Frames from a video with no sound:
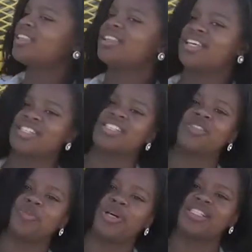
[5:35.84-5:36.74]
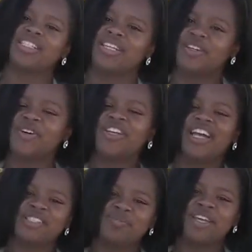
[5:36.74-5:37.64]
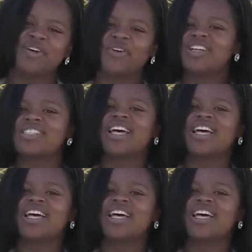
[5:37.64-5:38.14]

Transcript: Lexa's the president, or you guys may know her as